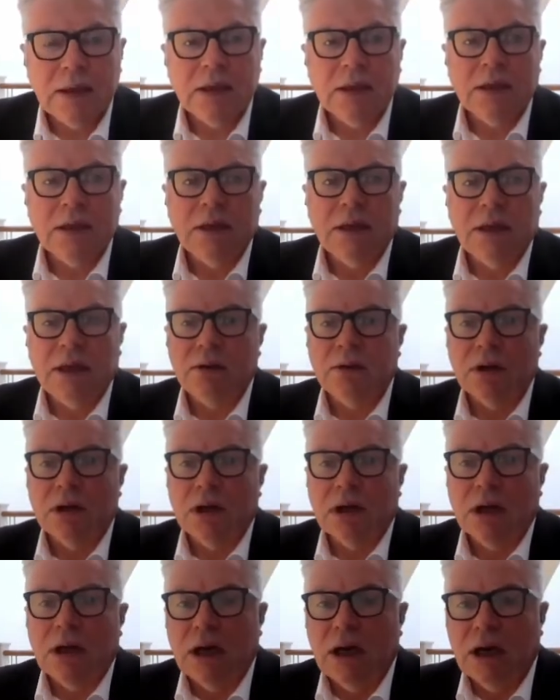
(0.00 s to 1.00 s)
Now,
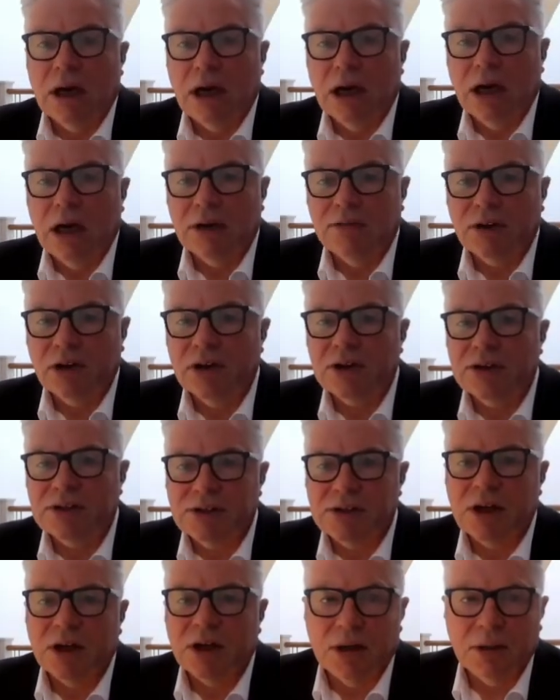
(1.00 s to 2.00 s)
I've got to
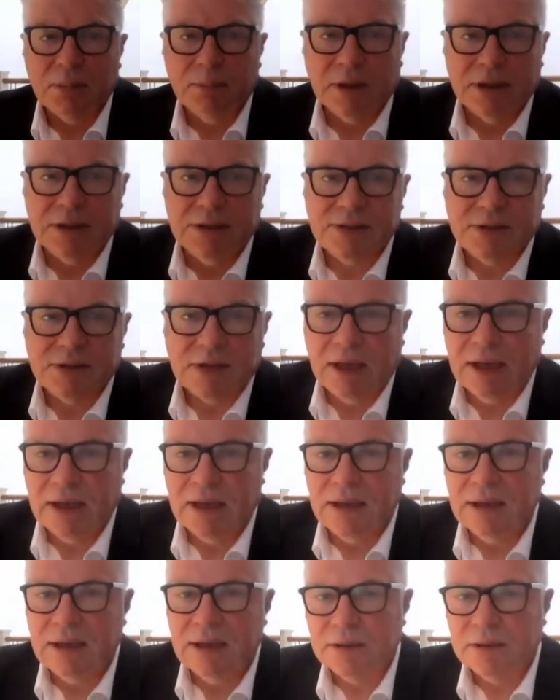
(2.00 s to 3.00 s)
start by
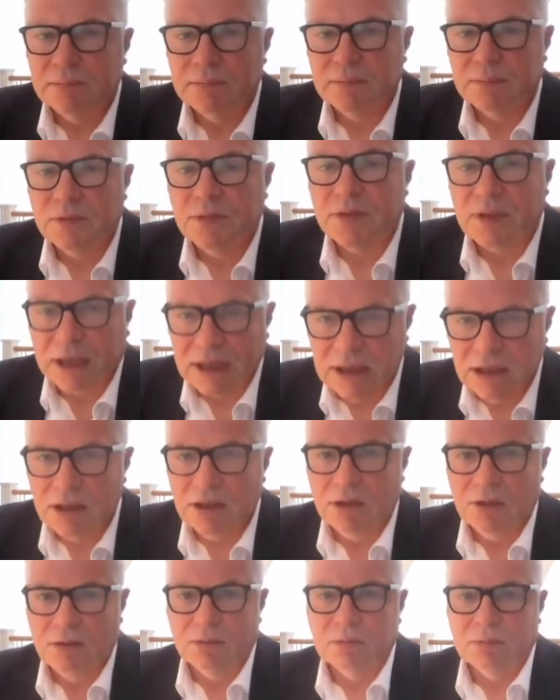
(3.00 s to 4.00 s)
saying thank
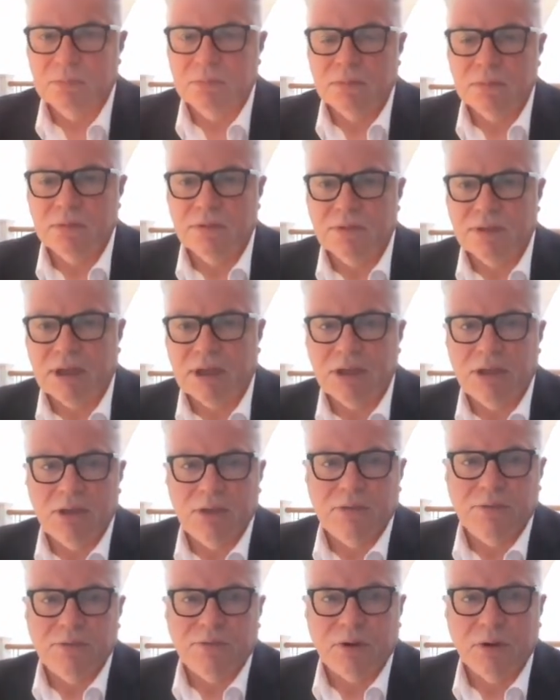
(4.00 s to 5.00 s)
you. Thank you
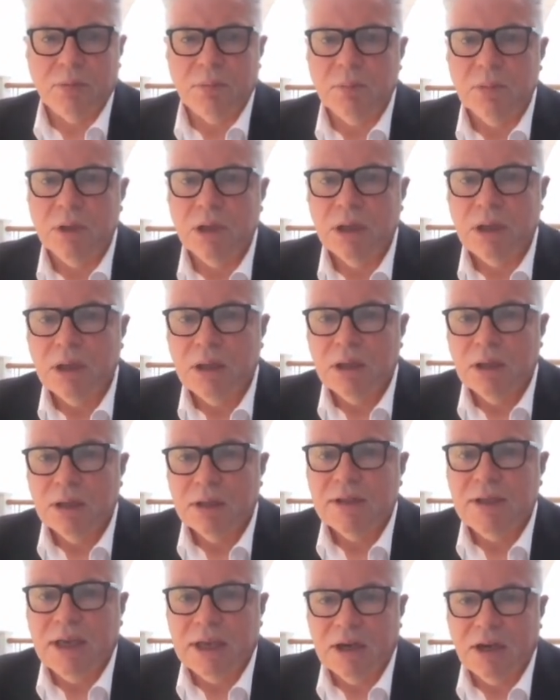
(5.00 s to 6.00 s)
from
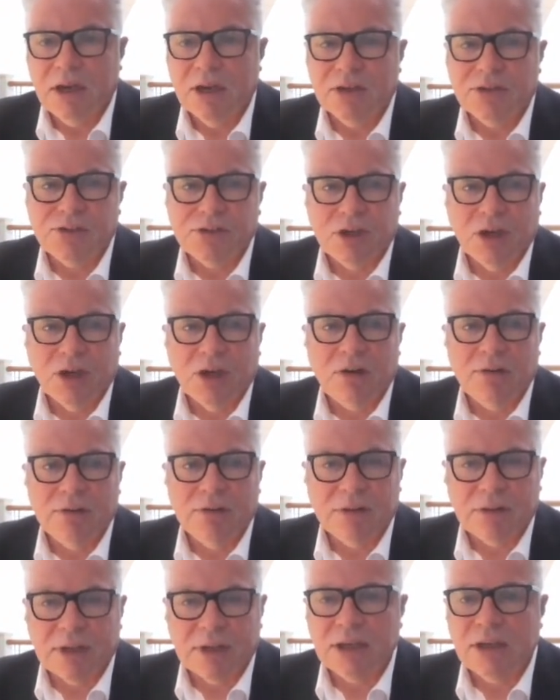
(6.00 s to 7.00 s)
the NIHR
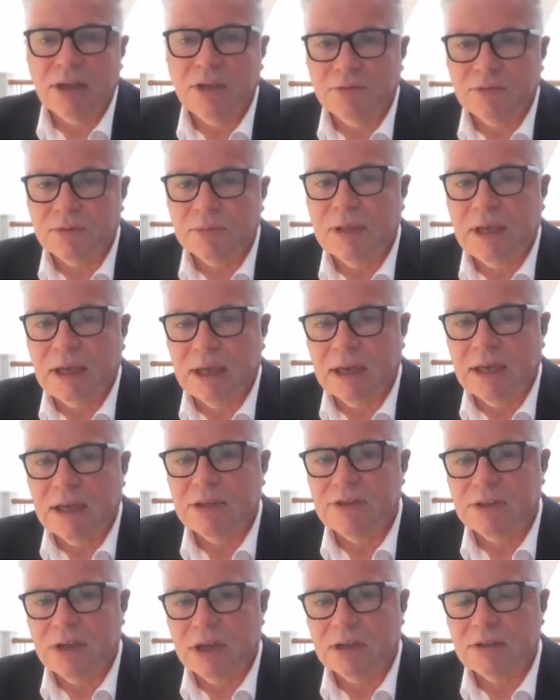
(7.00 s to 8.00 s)
and thank you from the
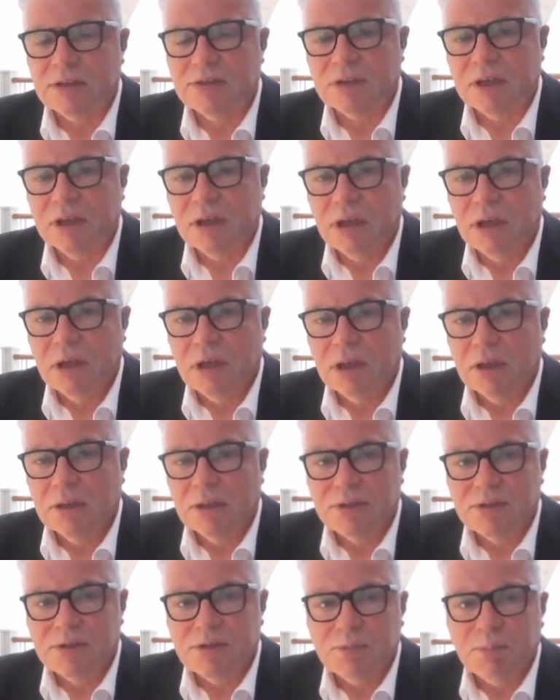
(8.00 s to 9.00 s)
NHS.
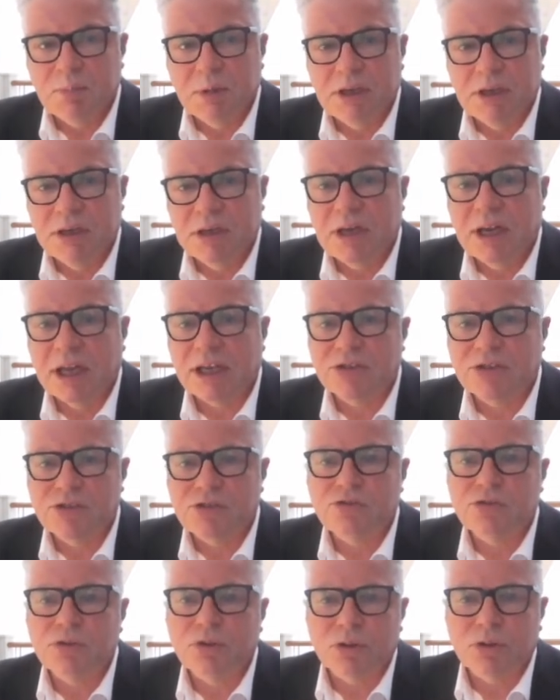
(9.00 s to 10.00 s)
This has been an
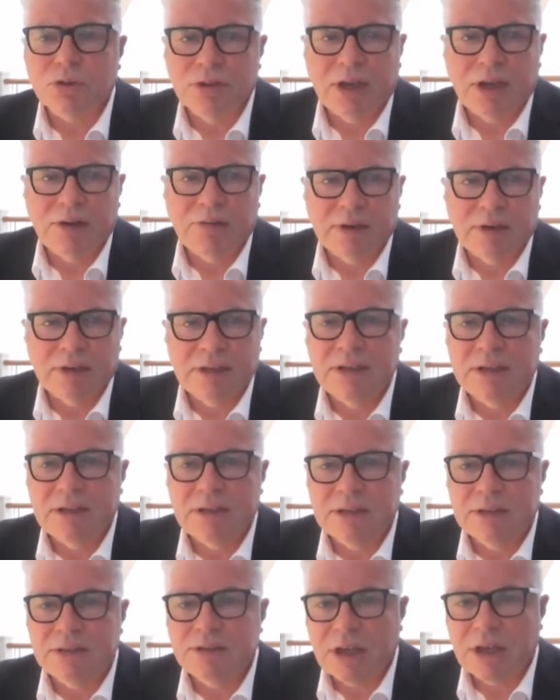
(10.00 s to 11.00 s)
extraordinarily
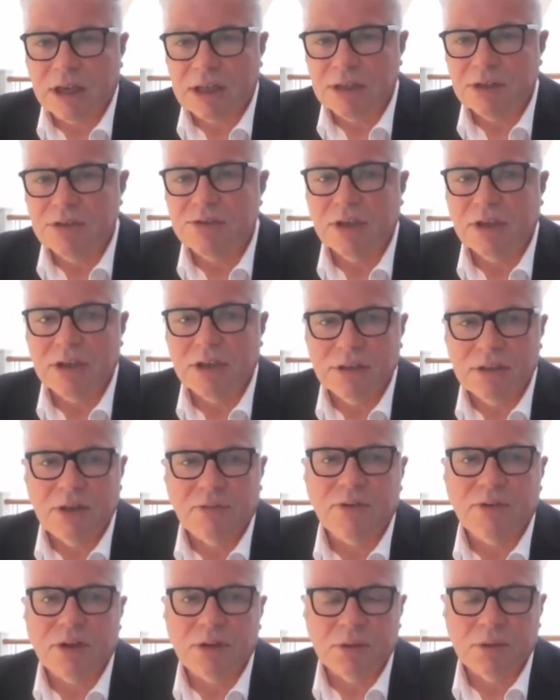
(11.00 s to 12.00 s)
challenging and
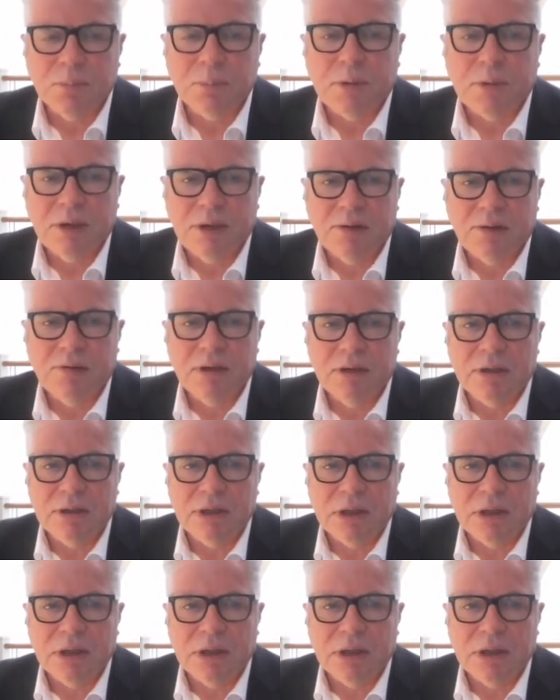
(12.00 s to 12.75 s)
difficult period.